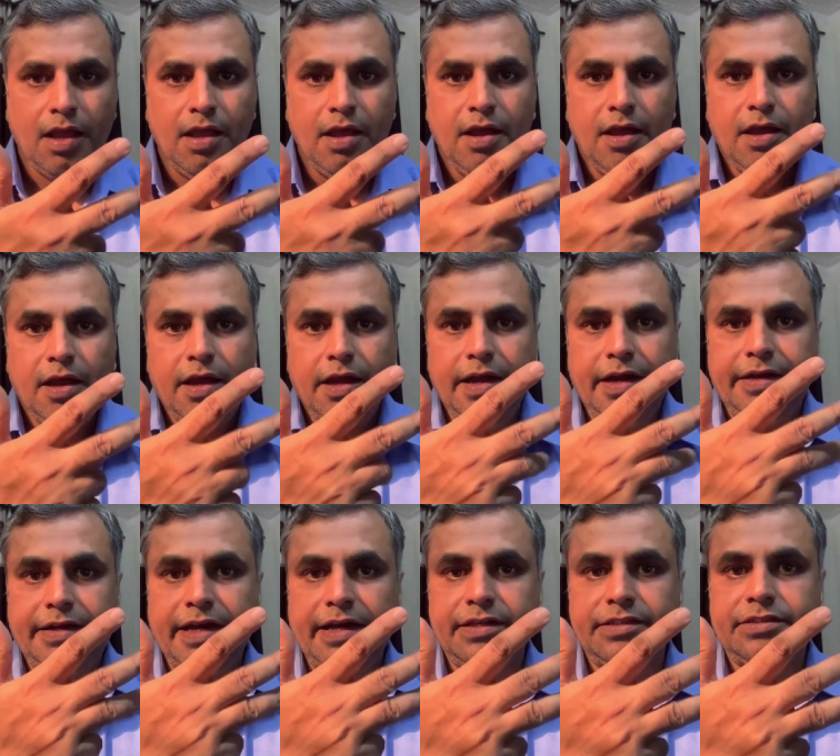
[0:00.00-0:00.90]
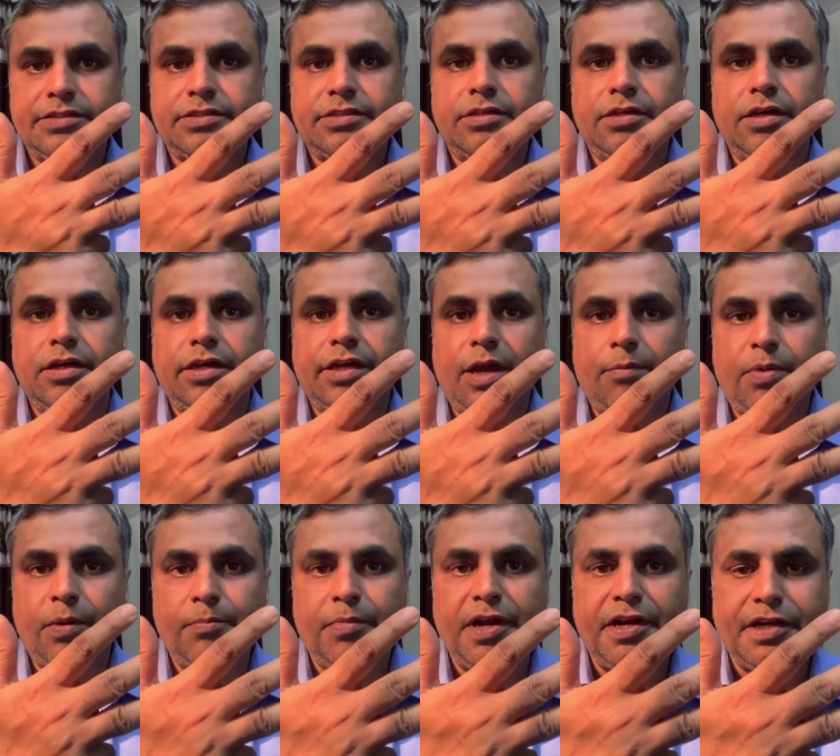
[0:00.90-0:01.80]
It has
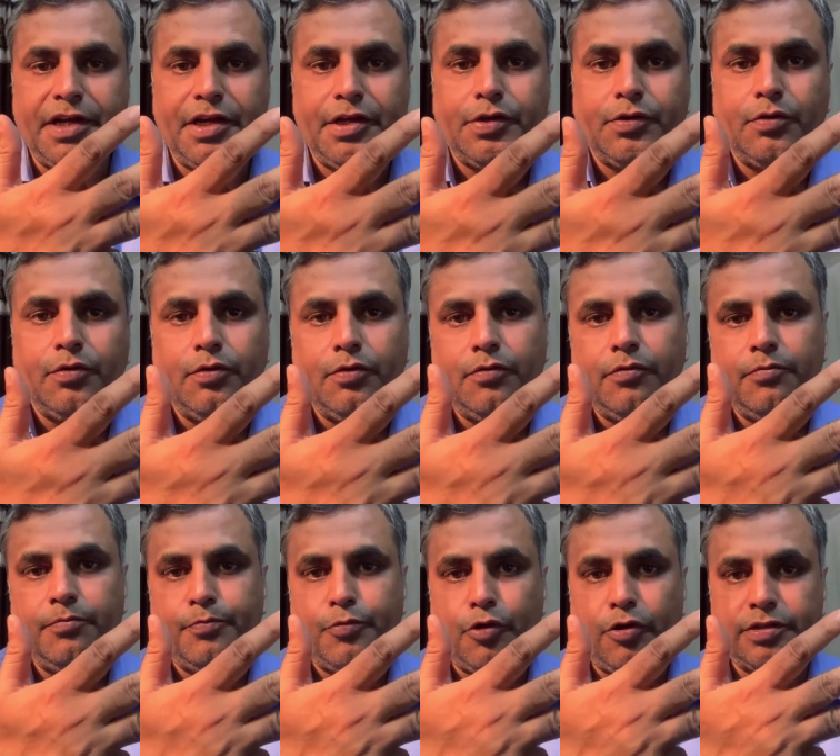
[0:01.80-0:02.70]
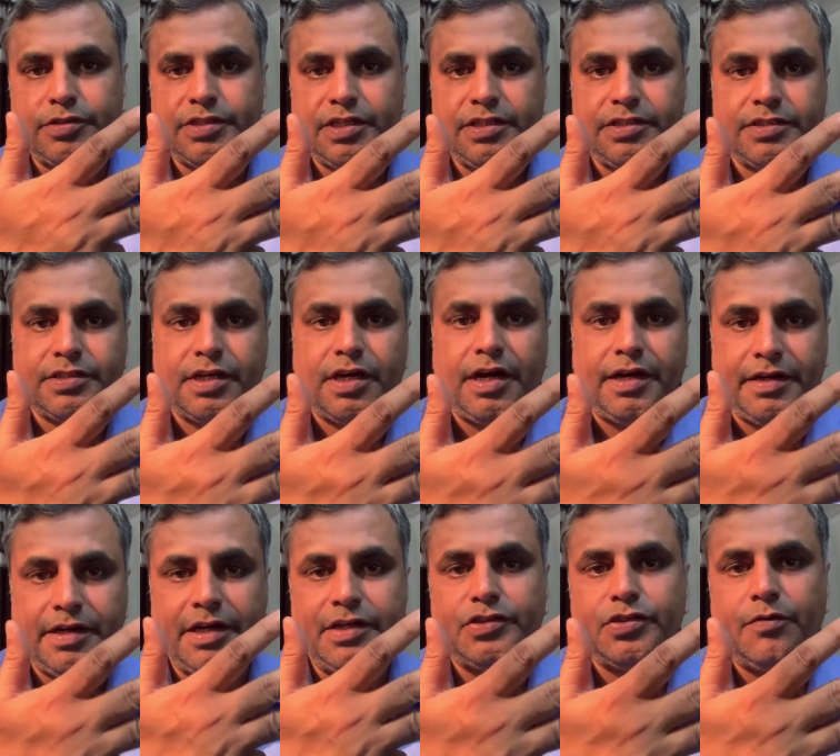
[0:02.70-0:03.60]
capability to process hundreds
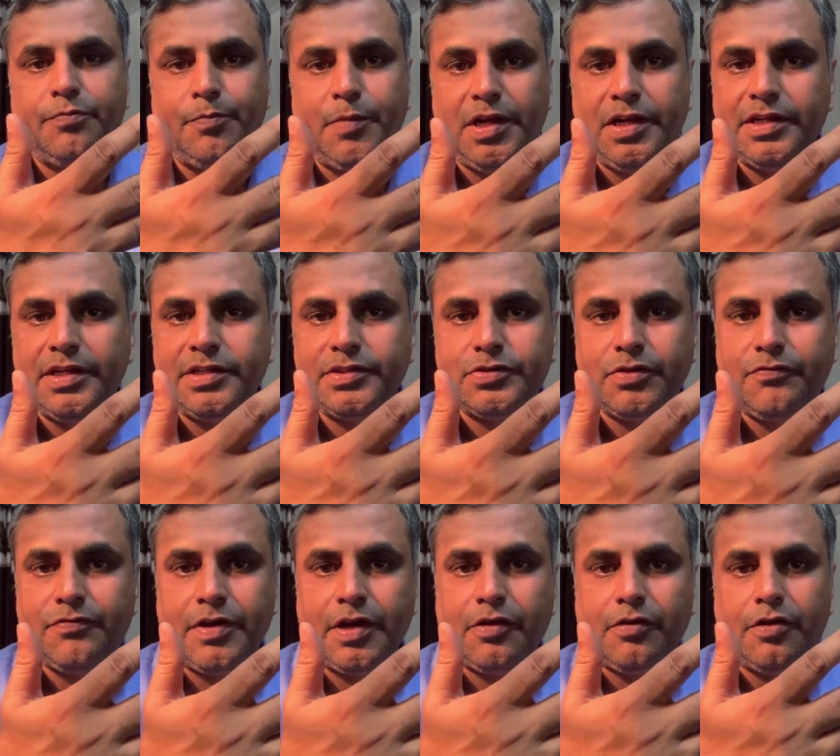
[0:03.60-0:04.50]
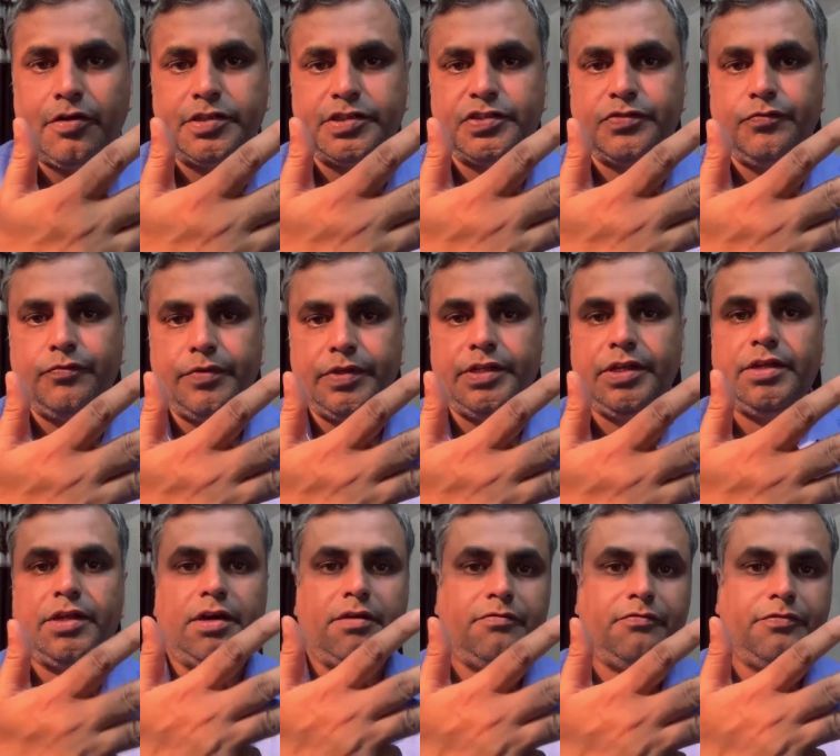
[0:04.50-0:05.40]
of millions of records within a
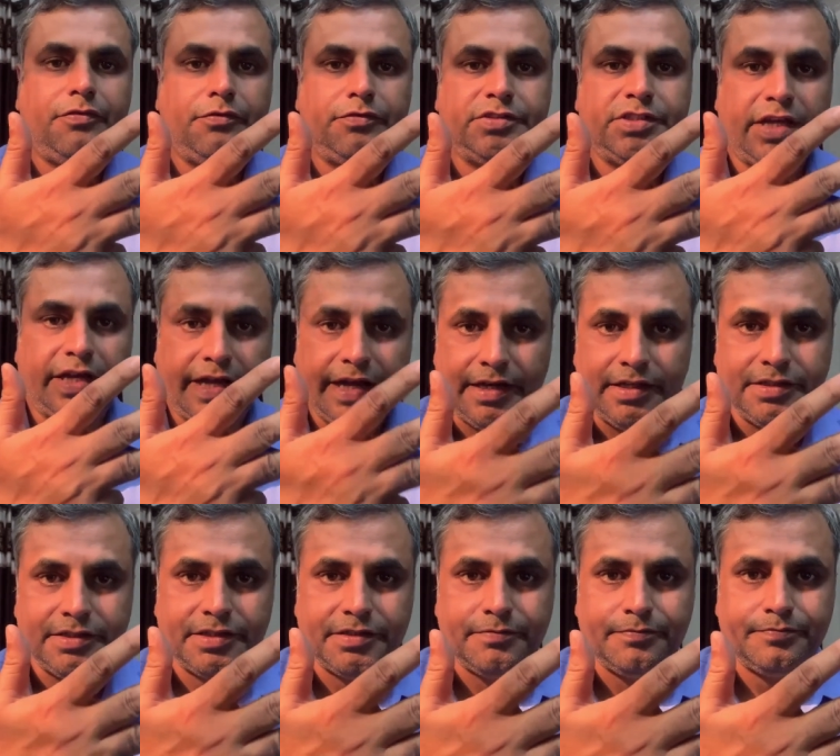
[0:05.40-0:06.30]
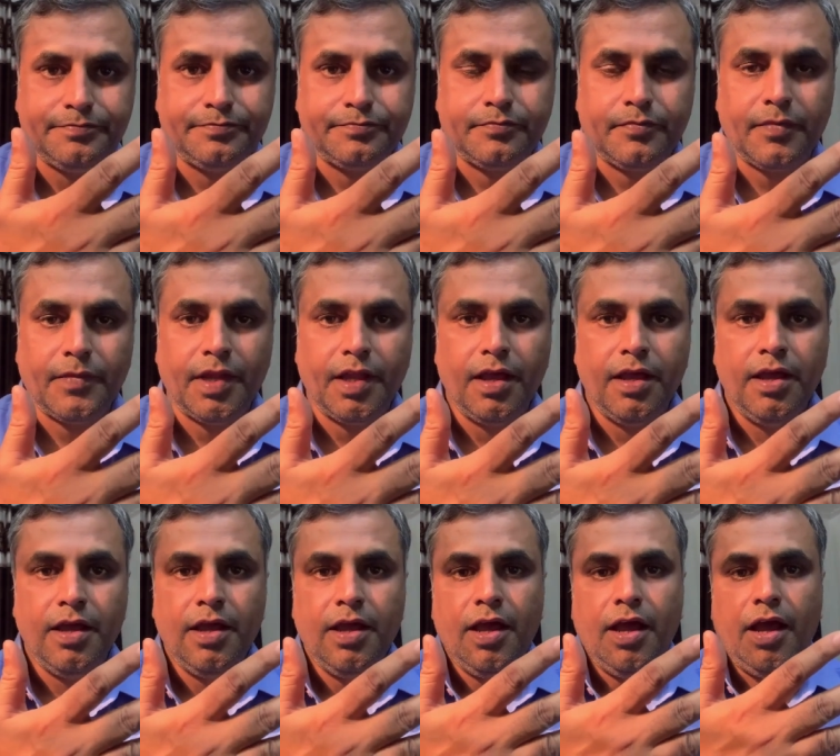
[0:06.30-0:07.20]
few seconds.
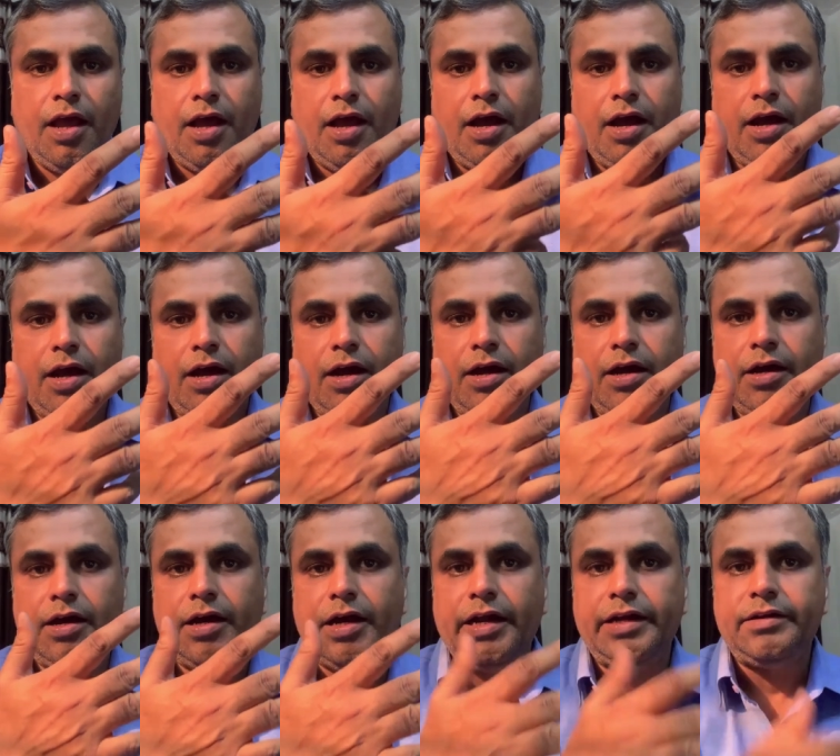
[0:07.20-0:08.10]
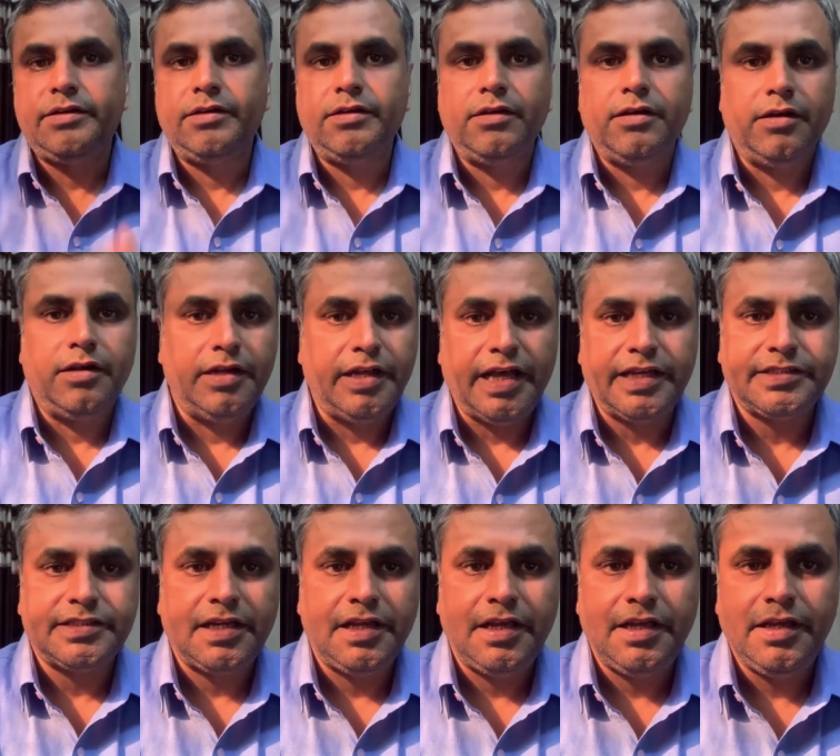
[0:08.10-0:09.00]
And
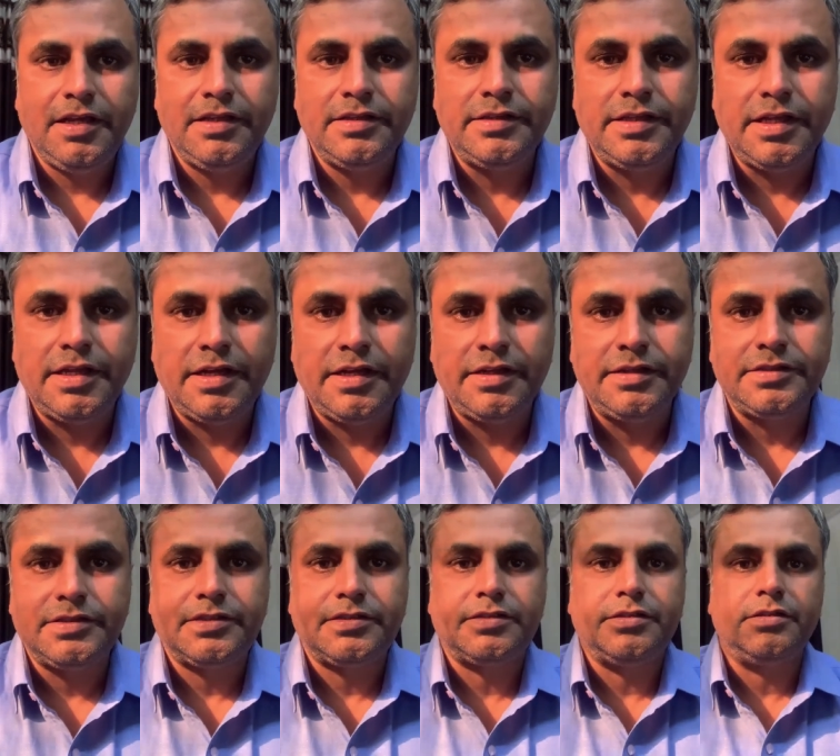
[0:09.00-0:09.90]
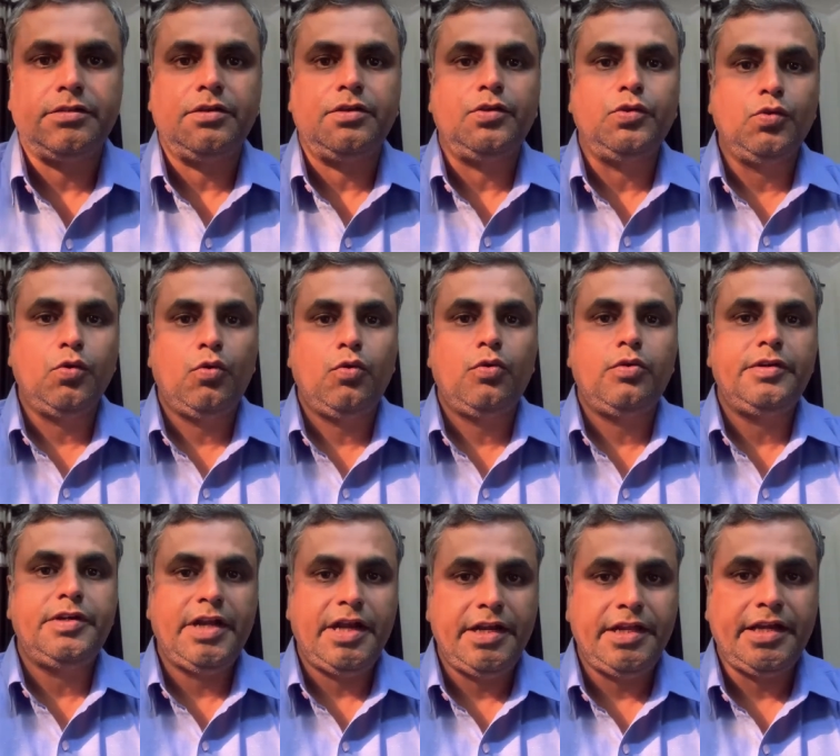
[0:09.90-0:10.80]
lastly, there is no
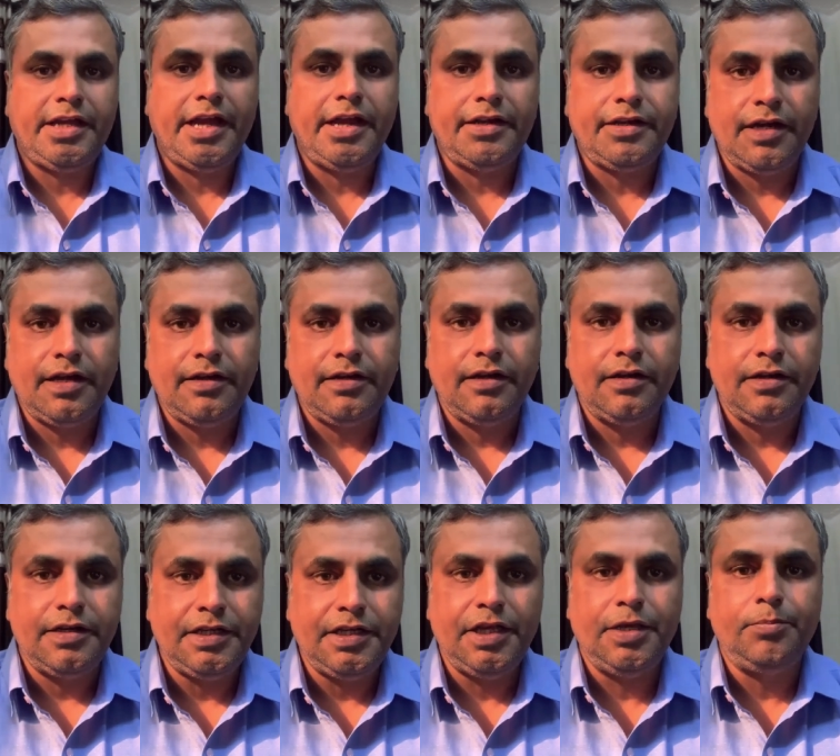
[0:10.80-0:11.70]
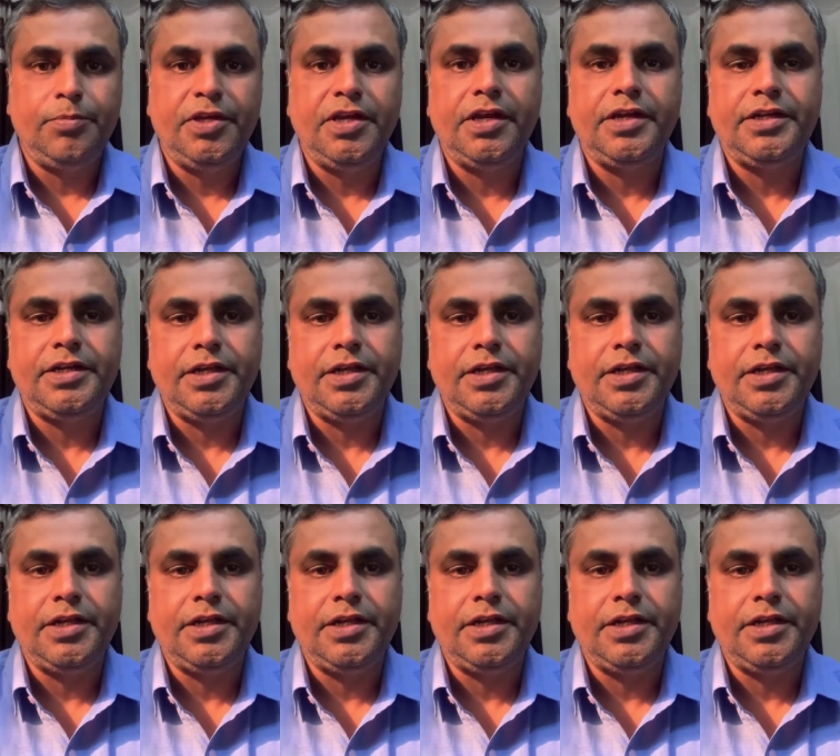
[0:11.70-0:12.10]
dedicated DBA team